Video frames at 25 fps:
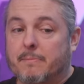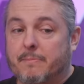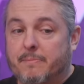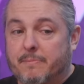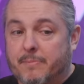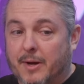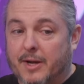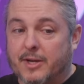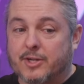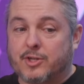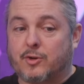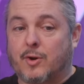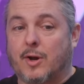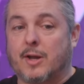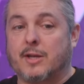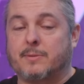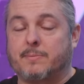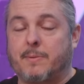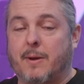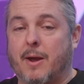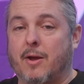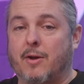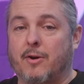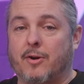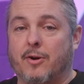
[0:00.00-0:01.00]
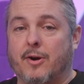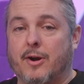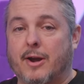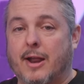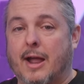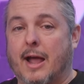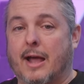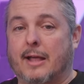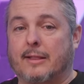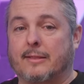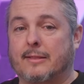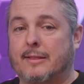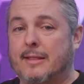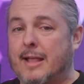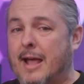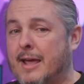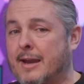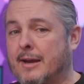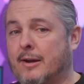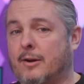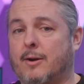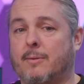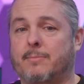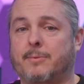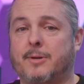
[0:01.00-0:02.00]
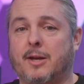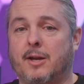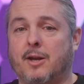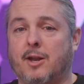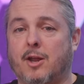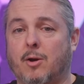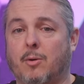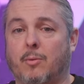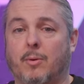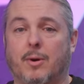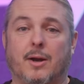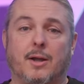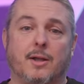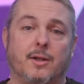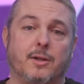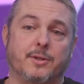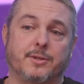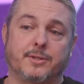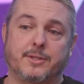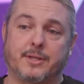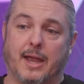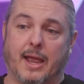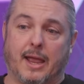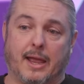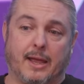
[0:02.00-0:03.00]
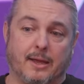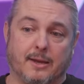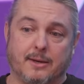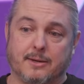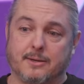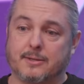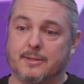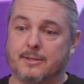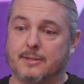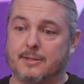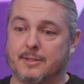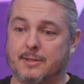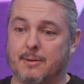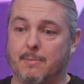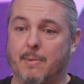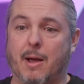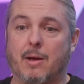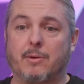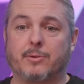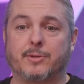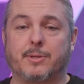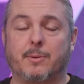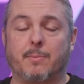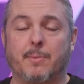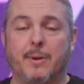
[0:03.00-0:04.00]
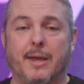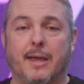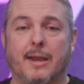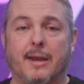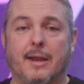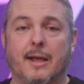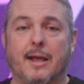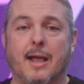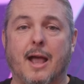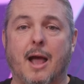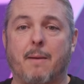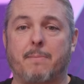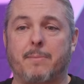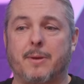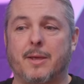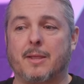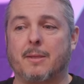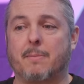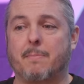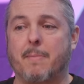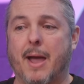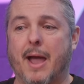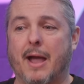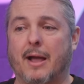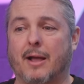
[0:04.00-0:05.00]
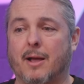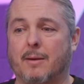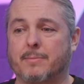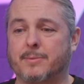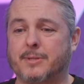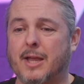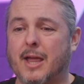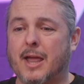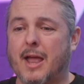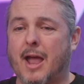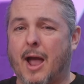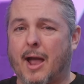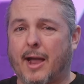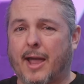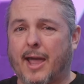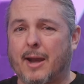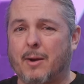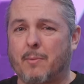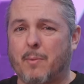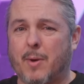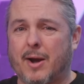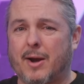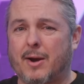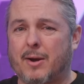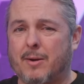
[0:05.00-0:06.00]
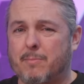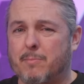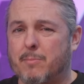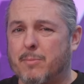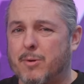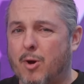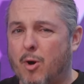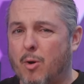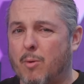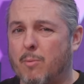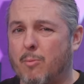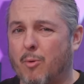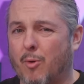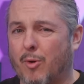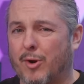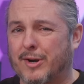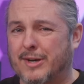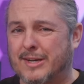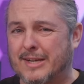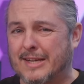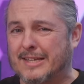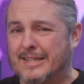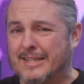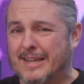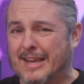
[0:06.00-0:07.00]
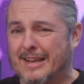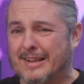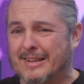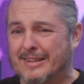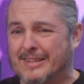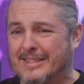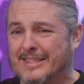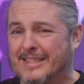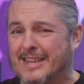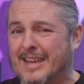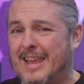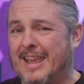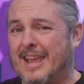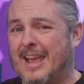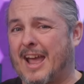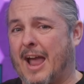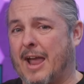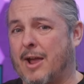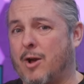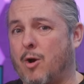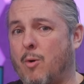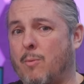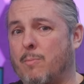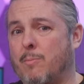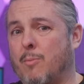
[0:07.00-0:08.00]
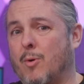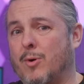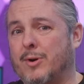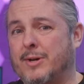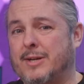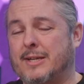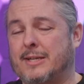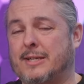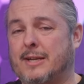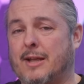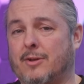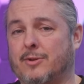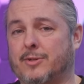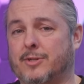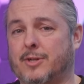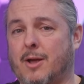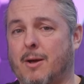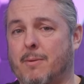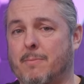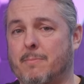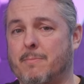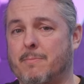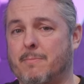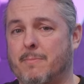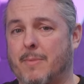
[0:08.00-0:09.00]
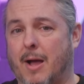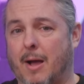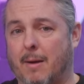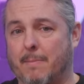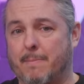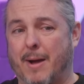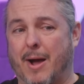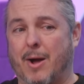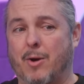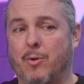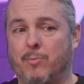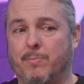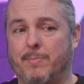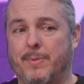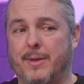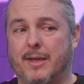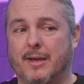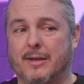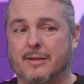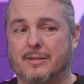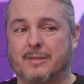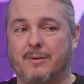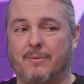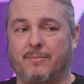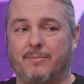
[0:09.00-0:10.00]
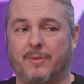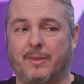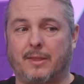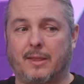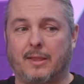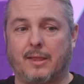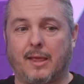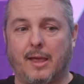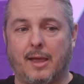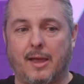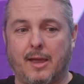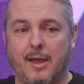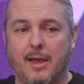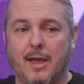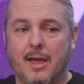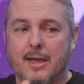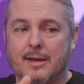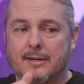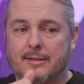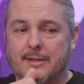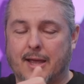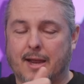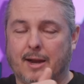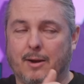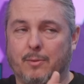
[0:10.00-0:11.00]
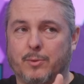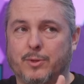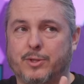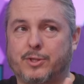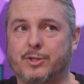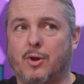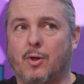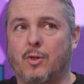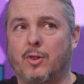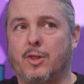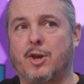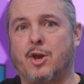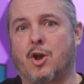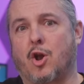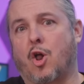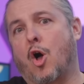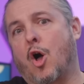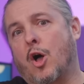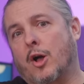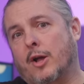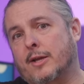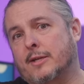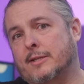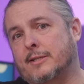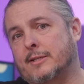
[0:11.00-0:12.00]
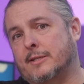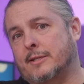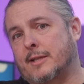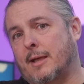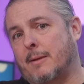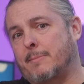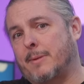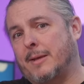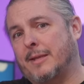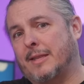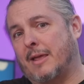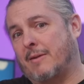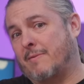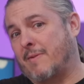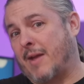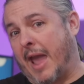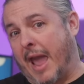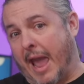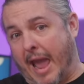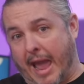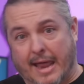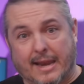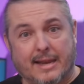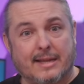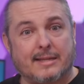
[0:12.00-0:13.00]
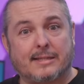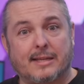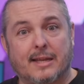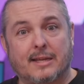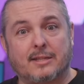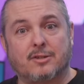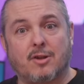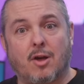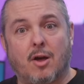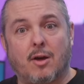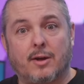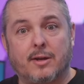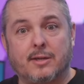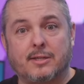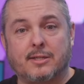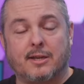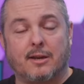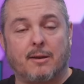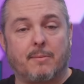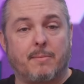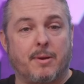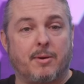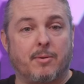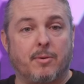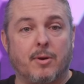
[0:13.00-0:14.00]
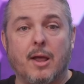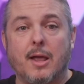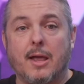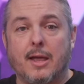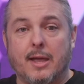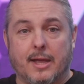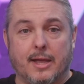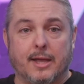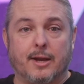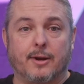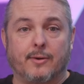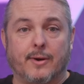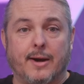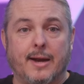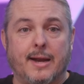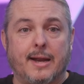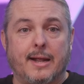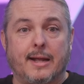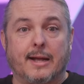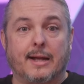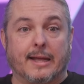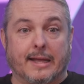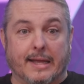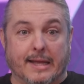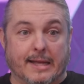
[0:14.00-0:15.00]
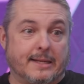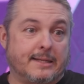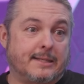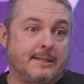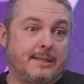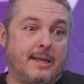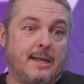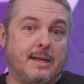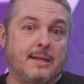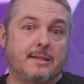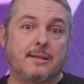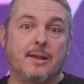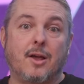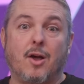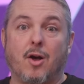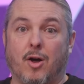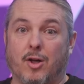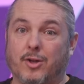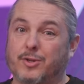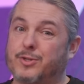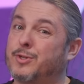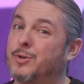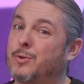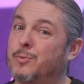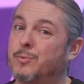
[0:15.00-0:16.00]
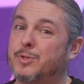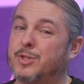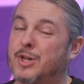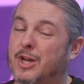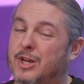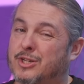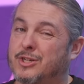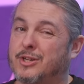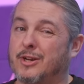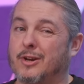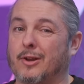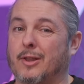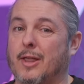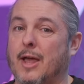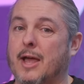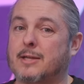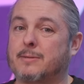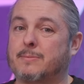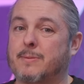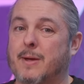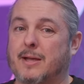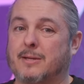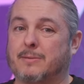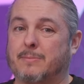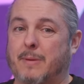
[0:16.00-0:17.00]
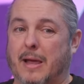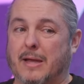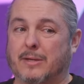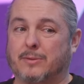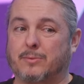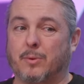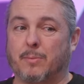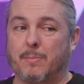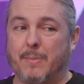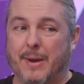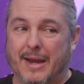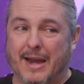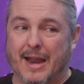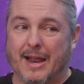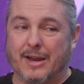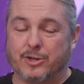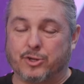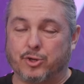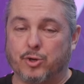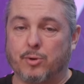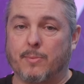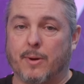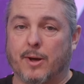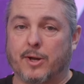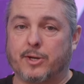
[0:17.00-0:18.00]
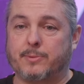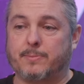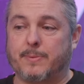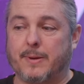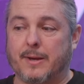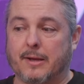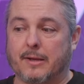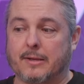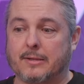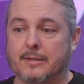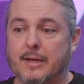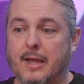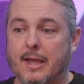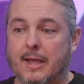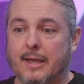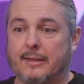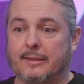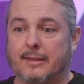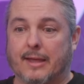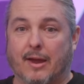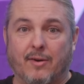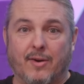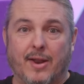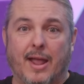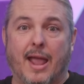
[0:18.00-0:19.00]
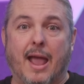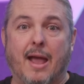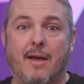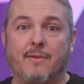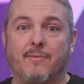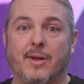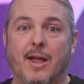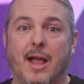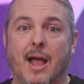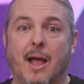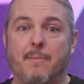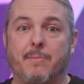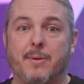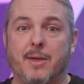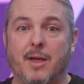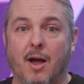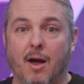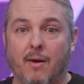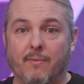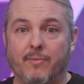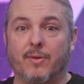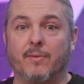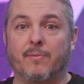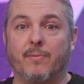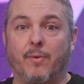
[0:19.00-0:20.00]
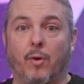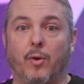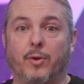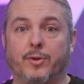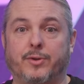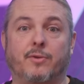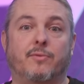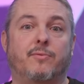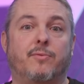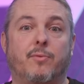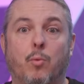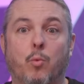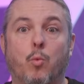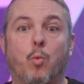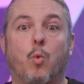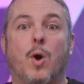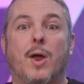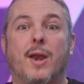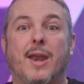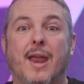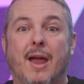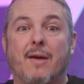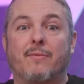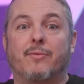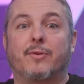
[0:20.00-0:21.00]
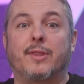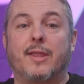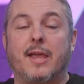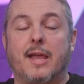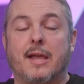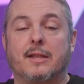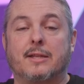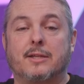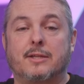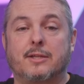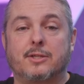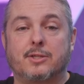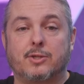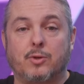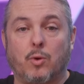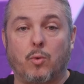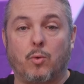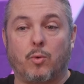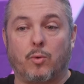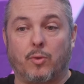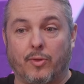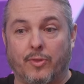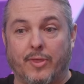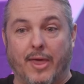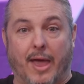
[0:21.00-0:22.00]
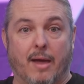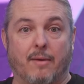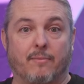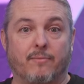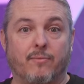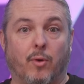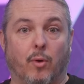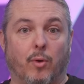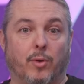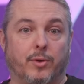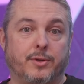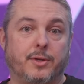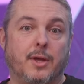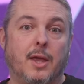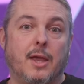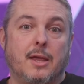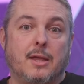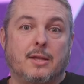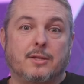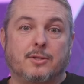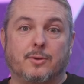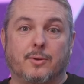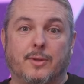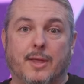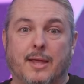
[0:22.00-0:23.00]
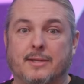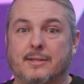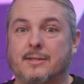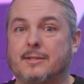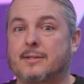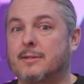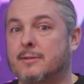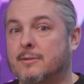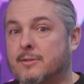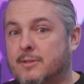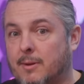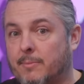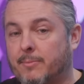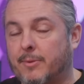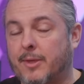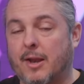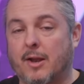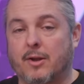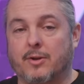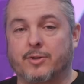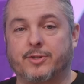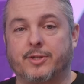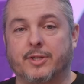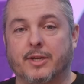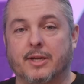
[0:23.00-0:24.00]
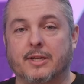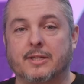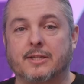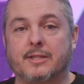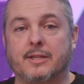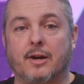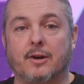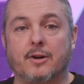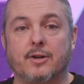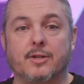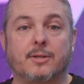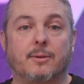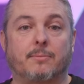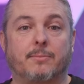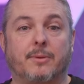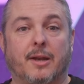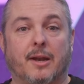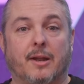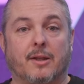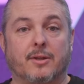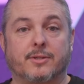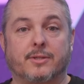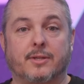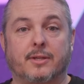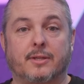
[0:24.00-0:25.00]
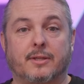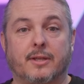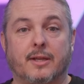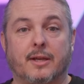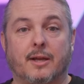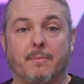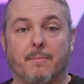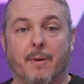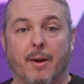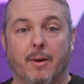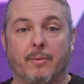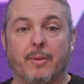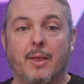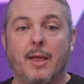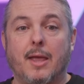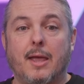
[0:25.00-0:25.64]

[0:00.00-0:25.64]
but transparent or not, not encrypting the URLs and somehow someone getting a copy of the backups. I kind of want to know more details. I hope more details come about because if the data was stolen in August, does that mean they've had it since August and have been iterating against these? Also, changing your LastPass password may not do much because they already have a copy of the vault of whenever they stole that vault. So that's something else to consider, something else to think about.